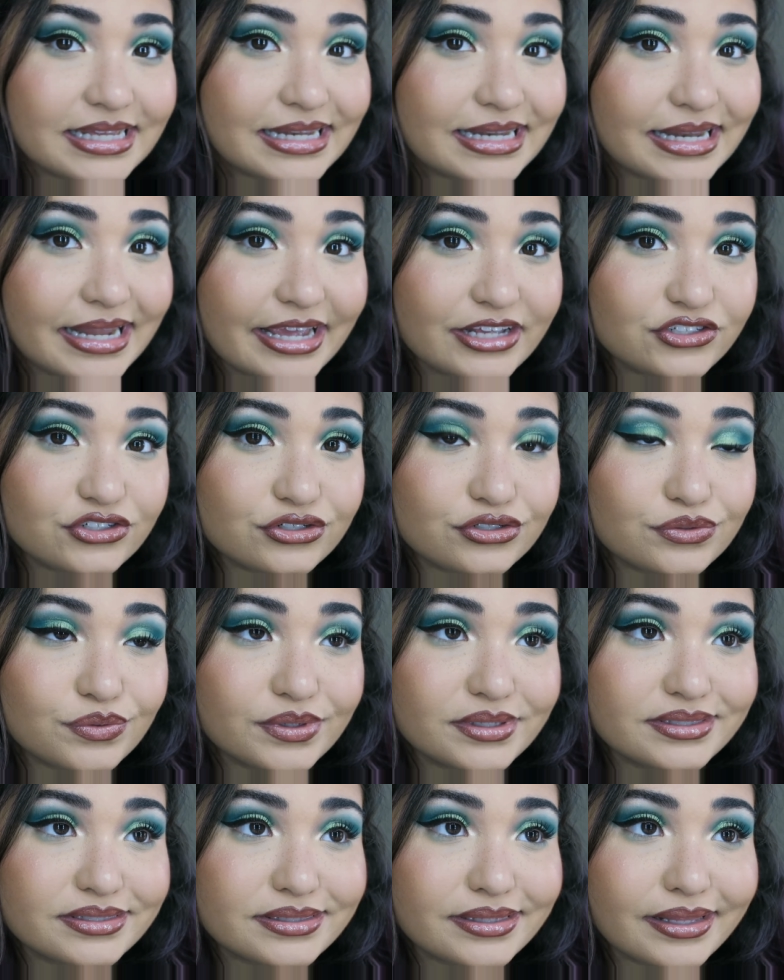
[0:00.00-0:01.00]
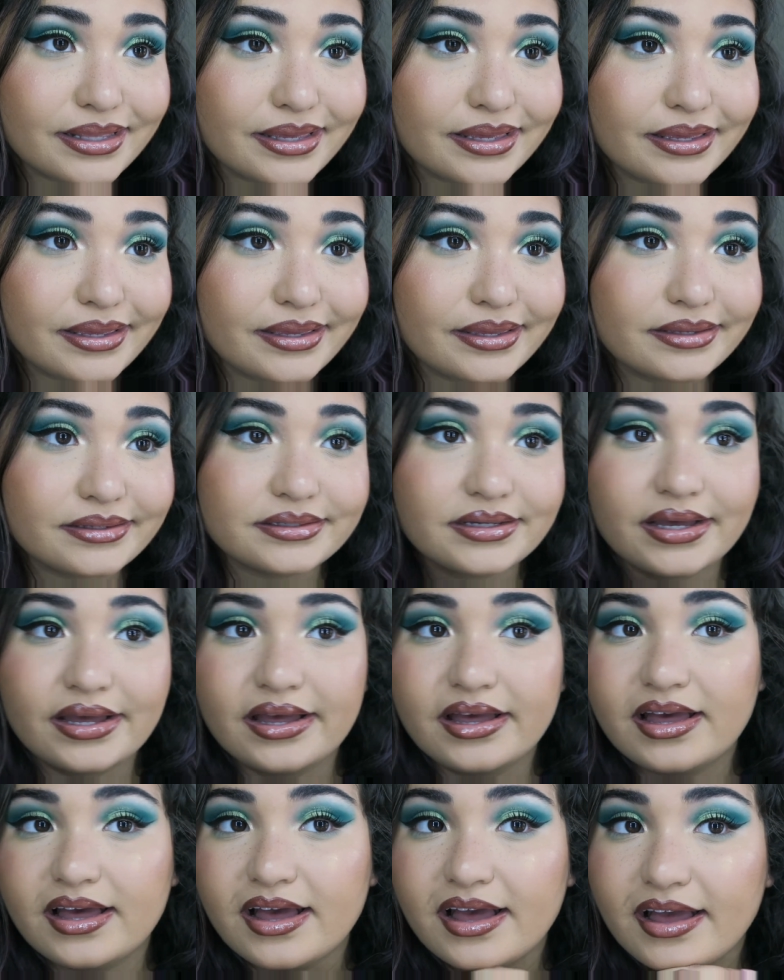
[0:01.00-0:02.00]
nature do its thing,
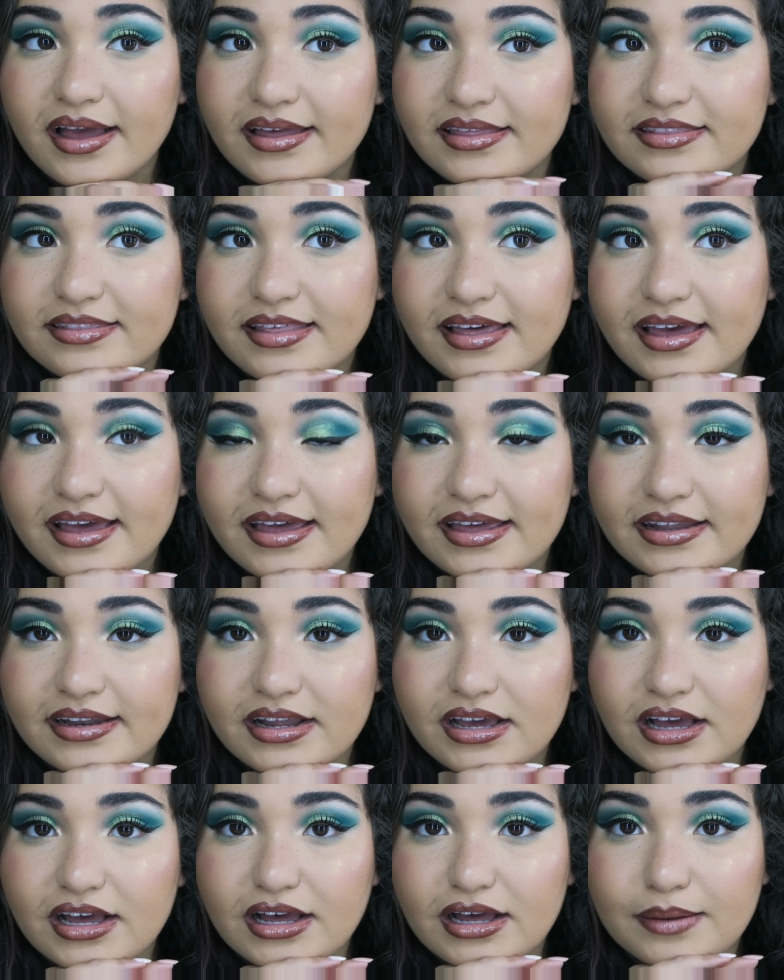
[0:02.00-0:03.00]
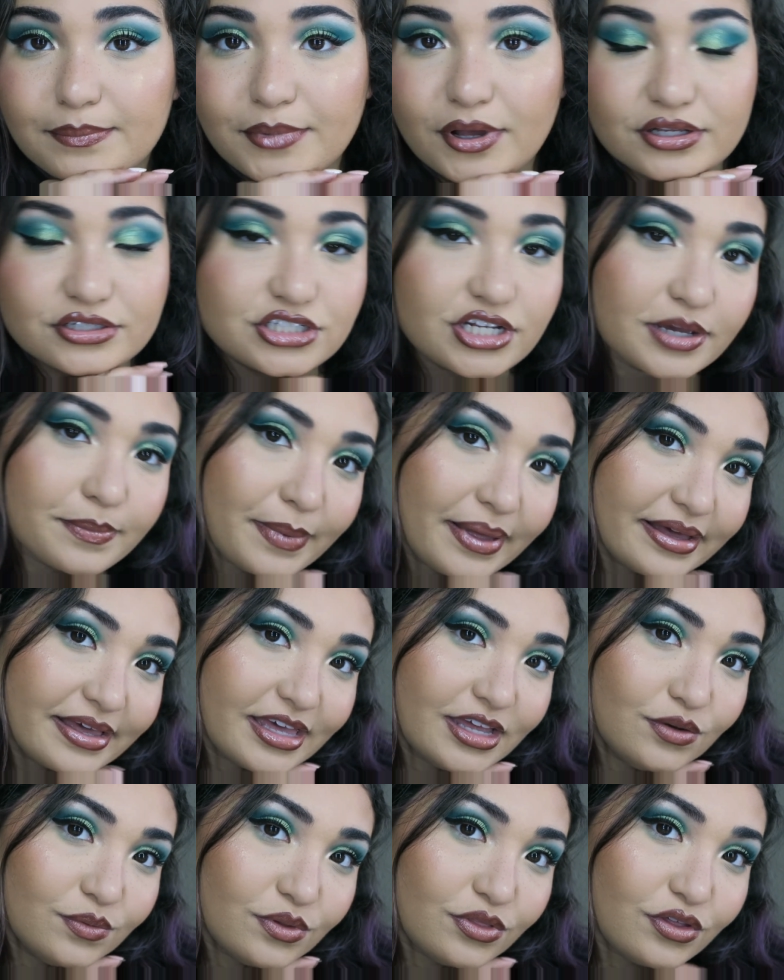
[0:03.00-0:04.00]
and then I'll check back
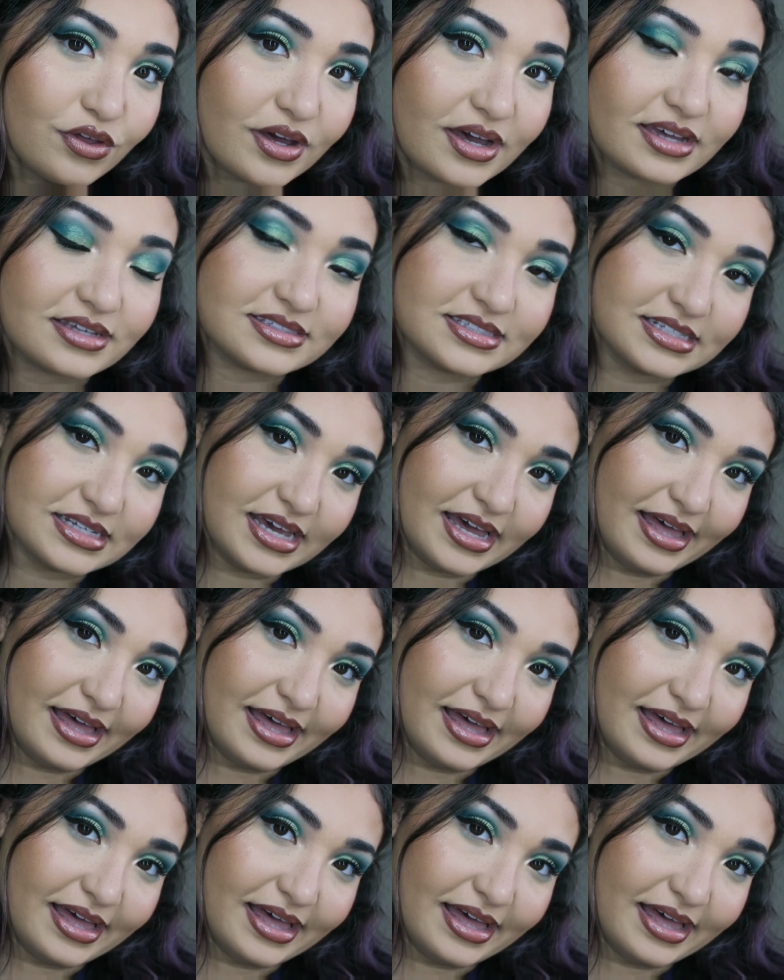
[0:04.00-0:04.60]
in with you guys